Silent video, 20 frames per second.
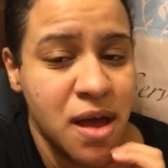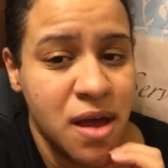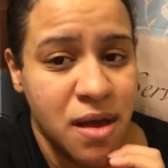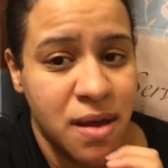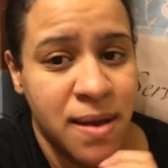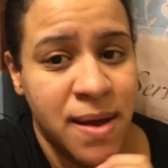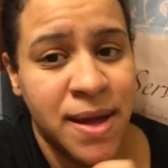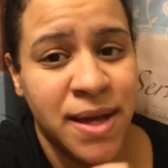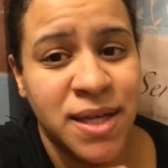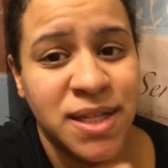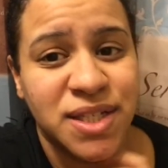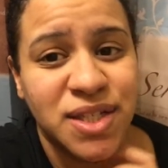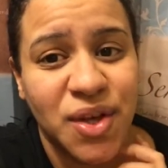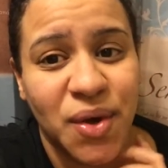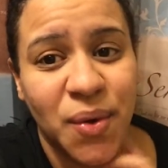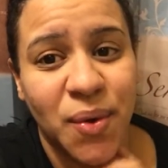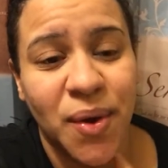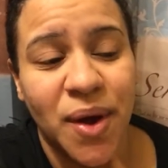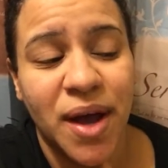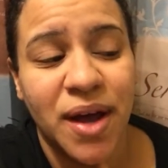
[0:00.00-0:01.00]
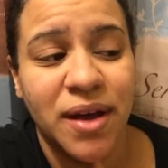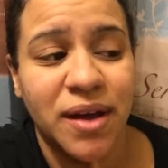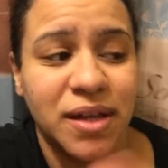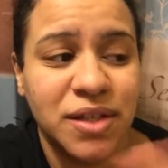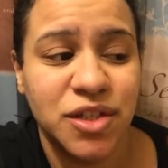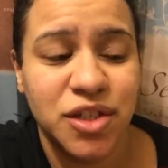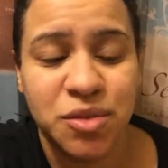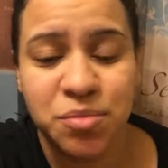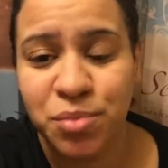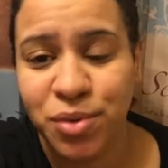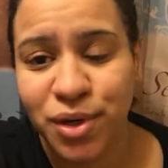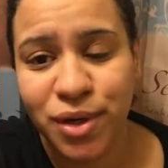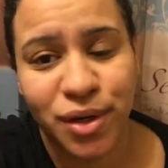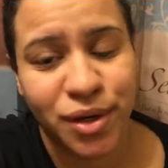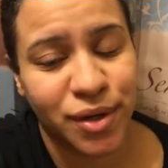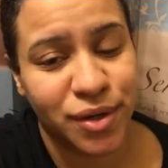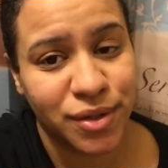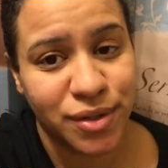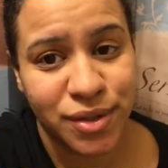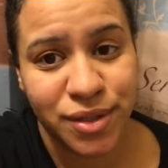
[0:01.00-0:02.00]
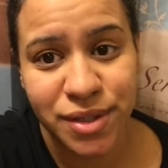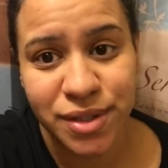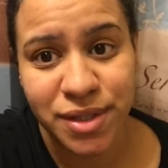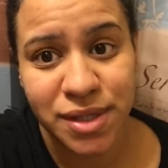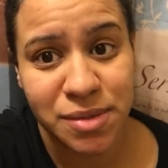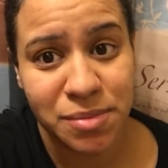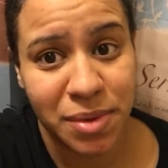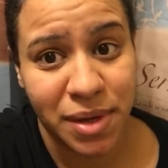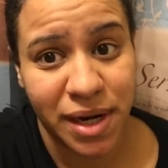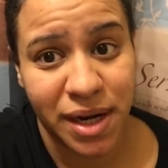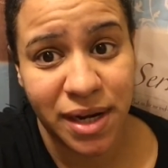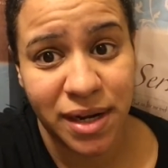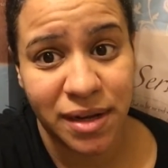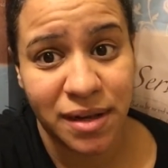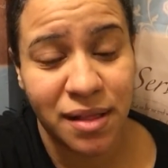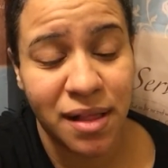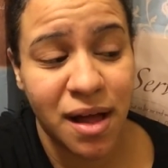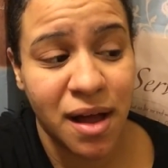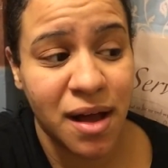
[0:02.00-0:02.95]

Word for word: So I just put her to sleep at 8 o'clock,